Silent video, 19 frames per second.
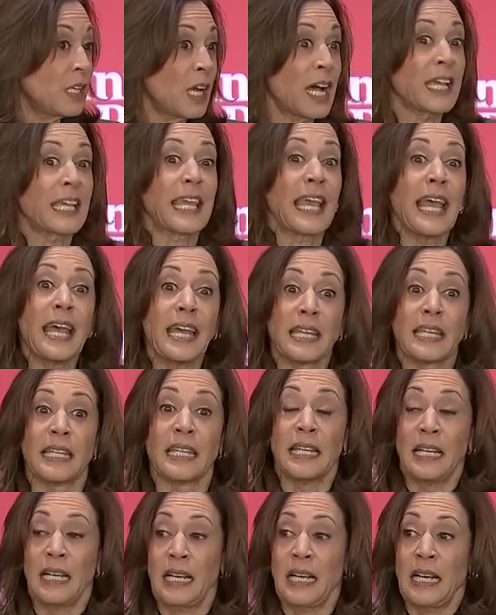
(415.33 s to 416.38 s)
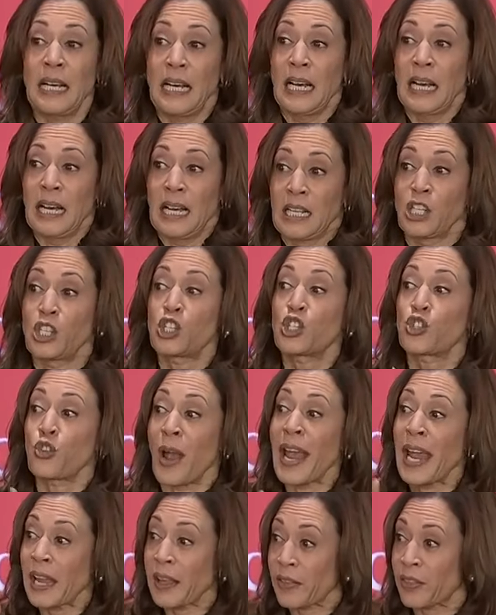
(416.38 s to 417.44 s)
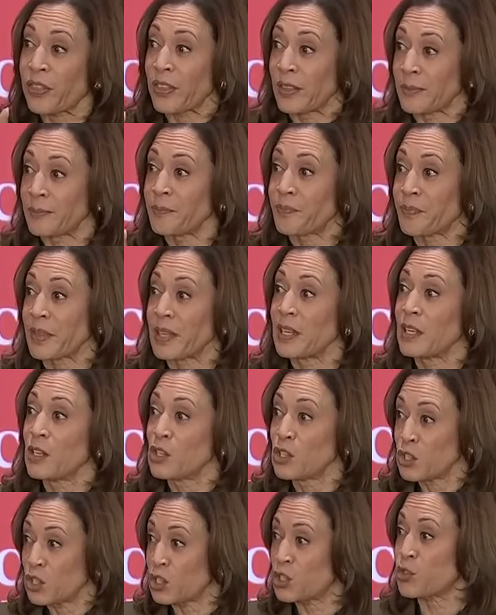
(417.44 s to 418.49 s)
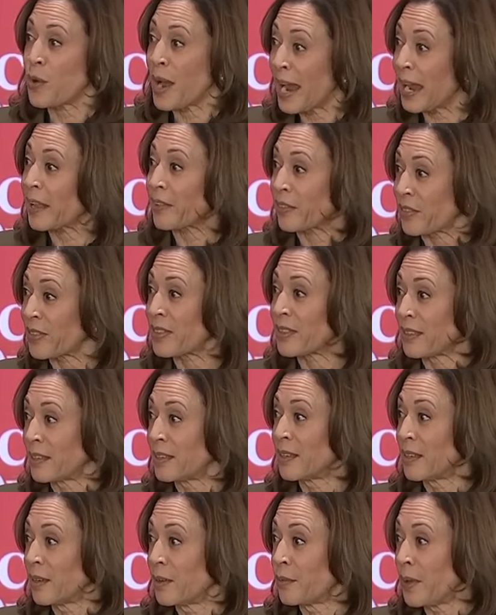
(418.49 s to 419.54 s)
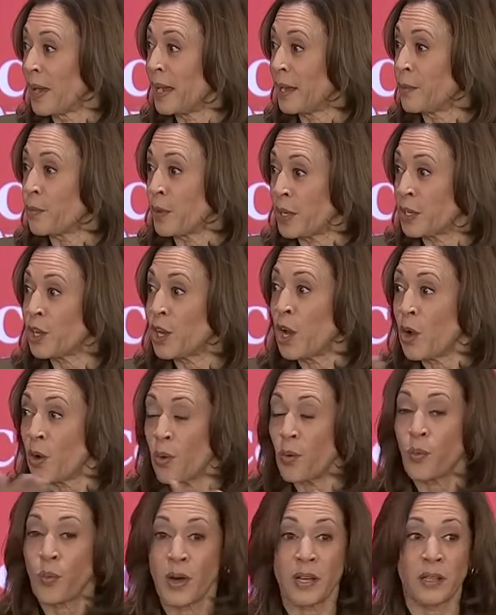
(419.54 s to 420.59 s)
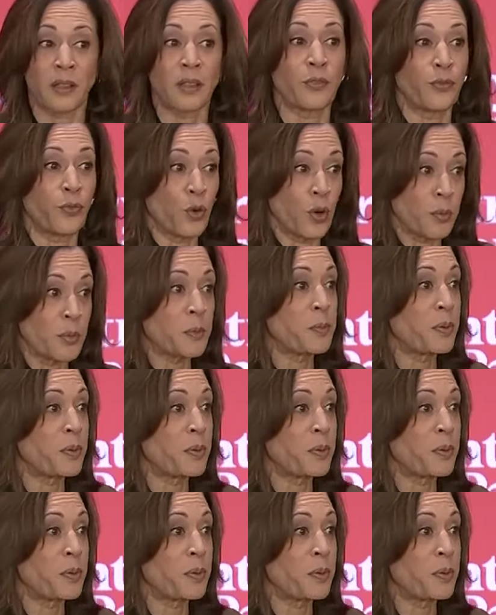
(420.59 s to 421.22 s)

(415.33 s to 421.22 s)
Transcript: Again, strength. Strength. Right? We know what the former